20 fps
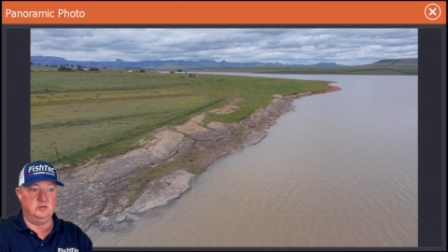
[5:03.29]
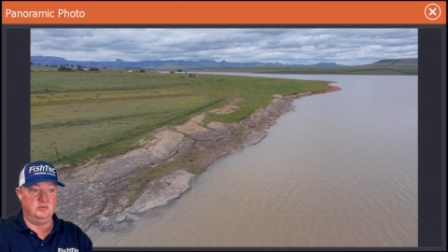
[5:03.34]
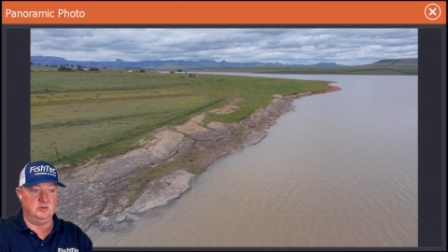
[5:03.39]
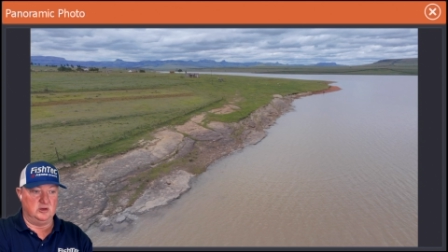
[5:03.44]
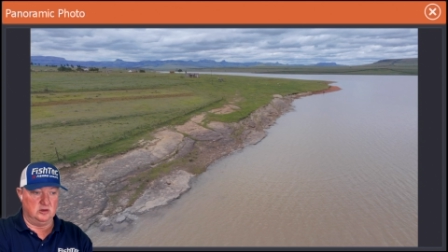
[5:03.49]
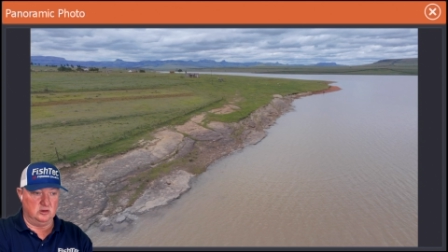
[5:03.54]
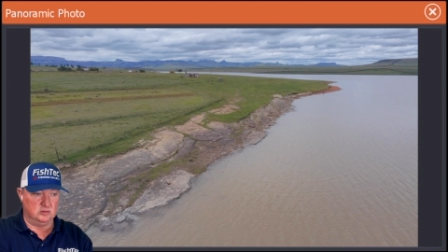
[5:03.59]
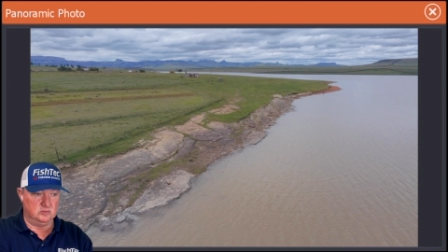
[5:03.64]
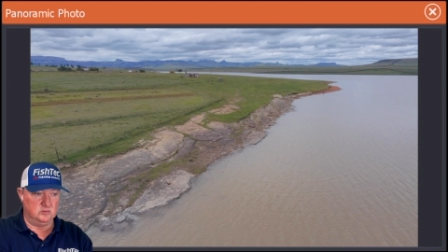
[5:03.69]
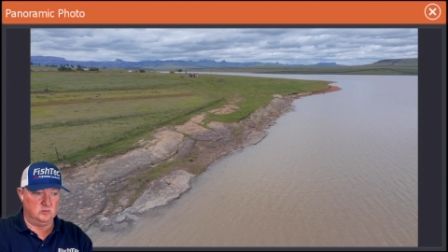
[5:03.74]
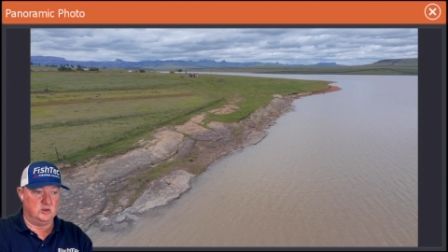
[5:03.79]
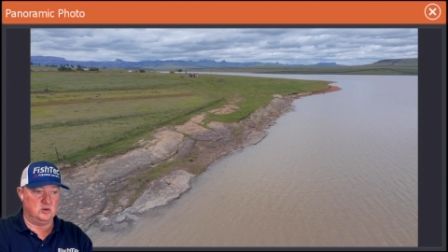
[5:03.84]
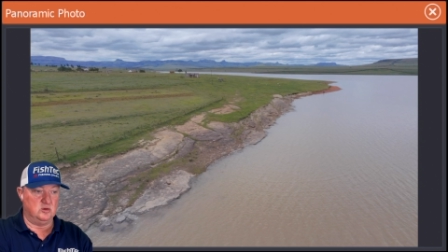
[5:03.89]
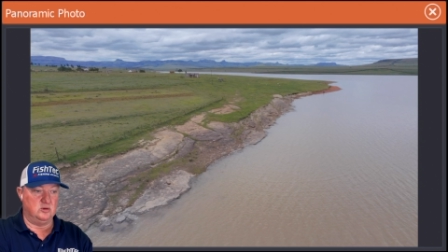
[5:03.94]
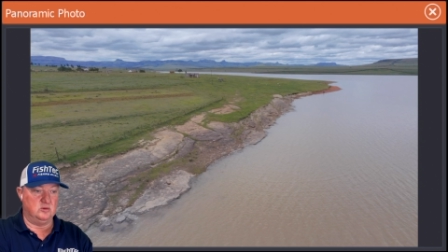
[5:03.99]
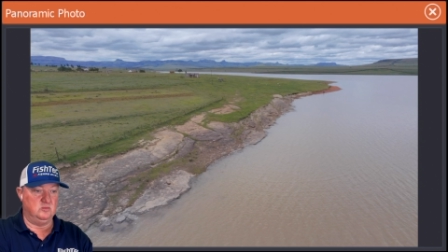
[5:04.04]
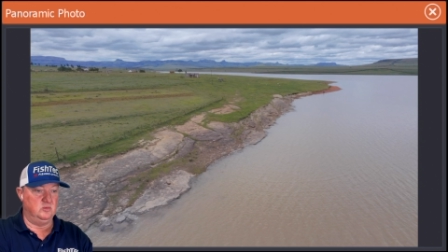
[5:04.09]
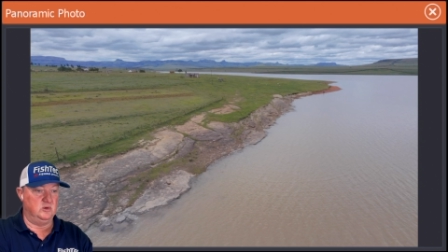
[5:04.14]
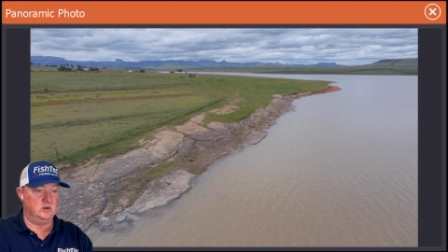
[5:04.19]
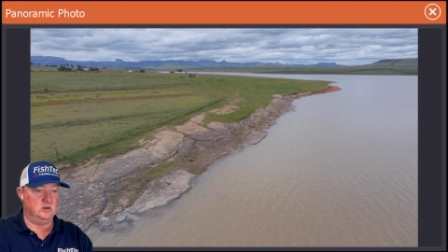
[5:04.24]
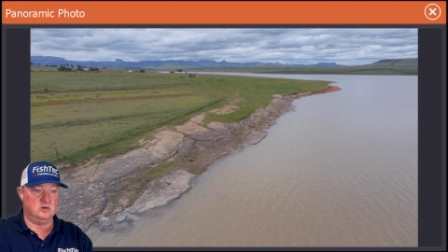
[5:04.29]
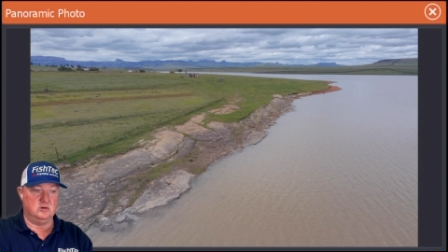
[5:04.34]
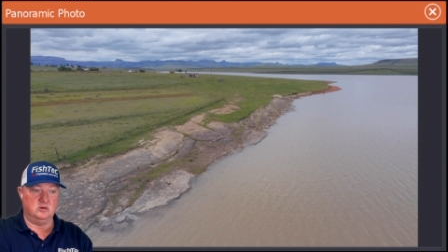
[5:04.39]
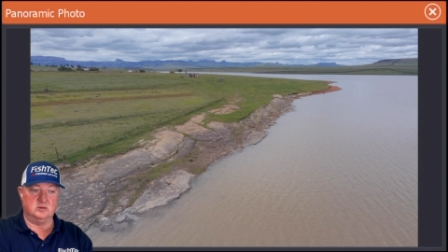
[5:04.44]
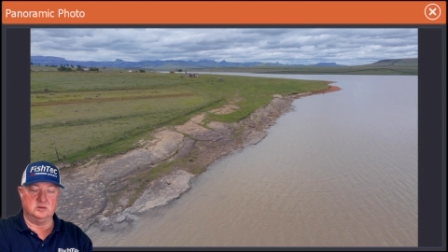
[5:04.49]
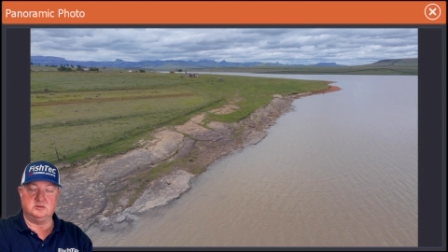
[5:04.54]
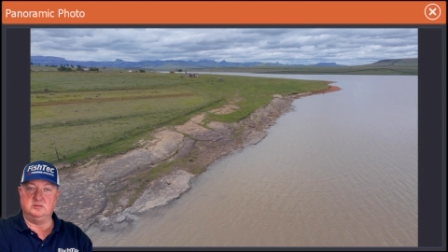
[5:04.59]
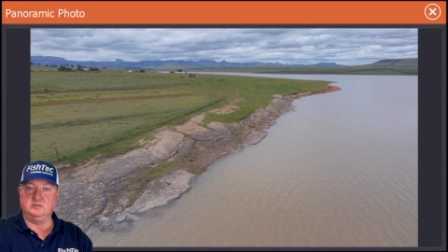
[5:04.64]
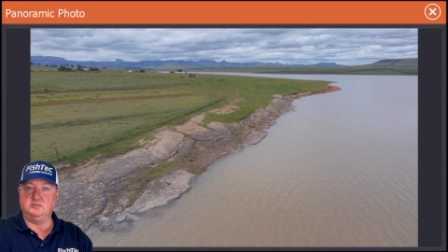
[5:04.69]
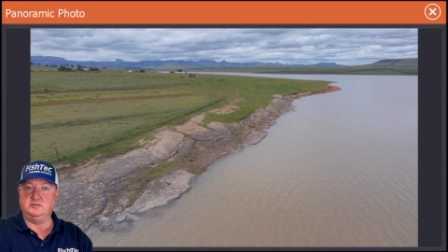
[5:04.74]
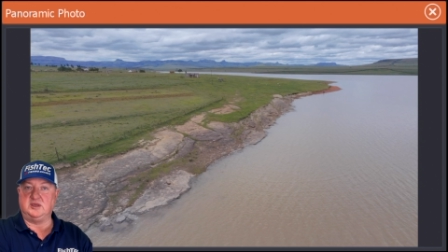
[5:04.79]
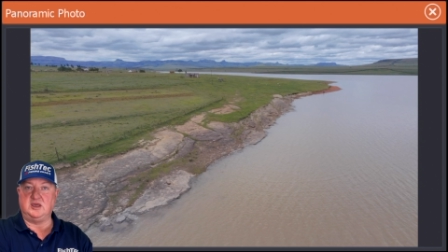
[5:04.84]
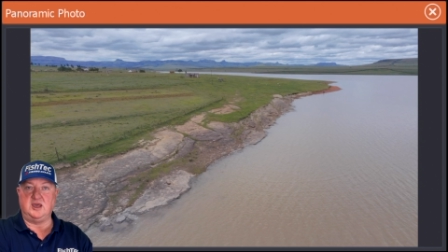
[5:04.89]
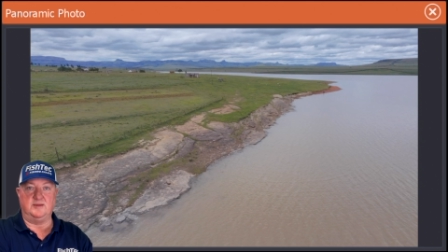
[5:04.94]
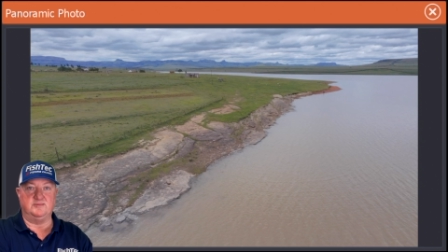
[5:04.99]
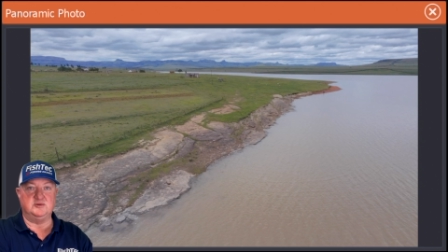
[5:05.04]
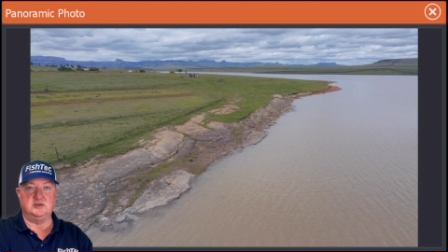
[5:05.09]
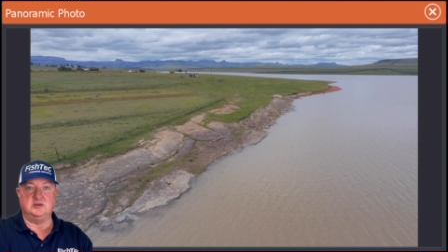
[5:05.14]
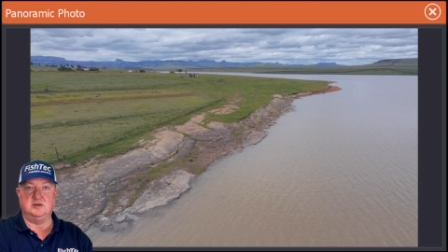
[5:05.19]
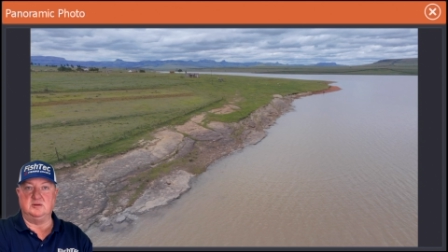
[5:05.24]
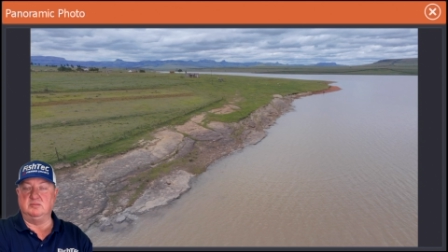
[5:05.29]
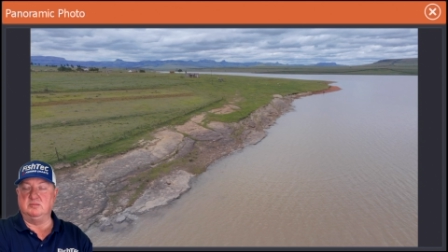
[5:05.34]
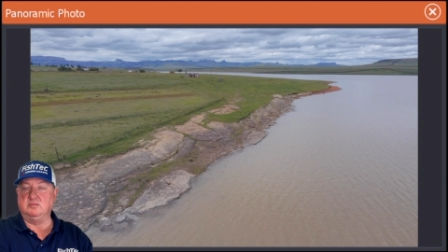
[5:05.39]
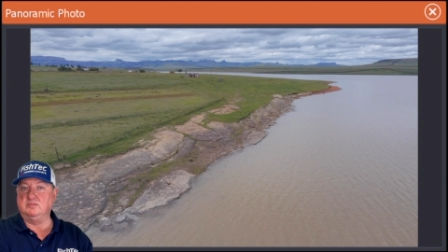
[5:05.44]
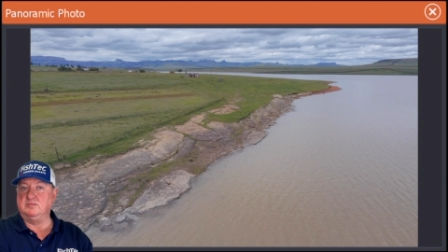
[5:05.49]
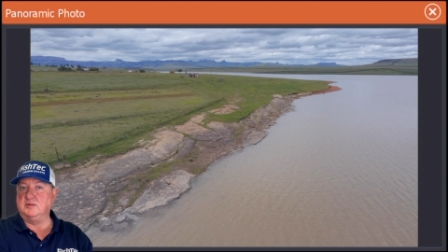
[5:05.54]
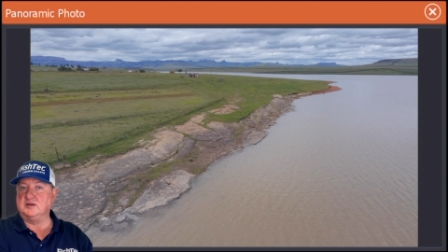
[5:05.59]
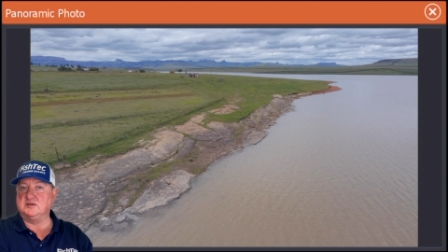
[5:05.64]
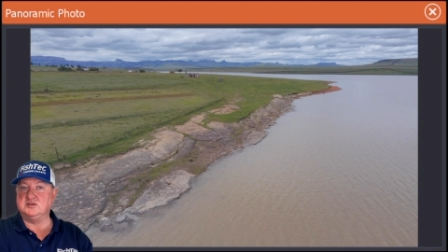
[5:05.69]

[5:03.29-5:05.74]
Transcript: We captured a